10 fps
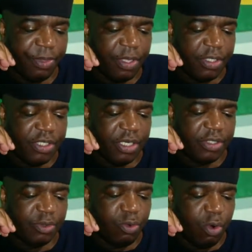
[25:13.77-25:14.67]
She has
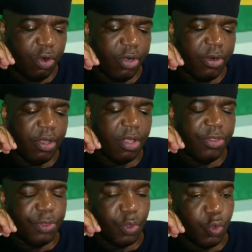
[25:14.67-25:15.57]
gone
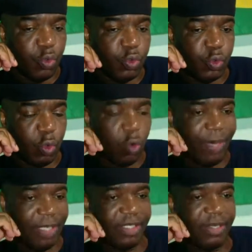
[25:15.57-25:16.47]
through so
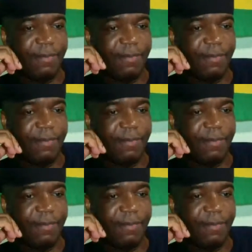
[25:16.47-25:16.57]
much.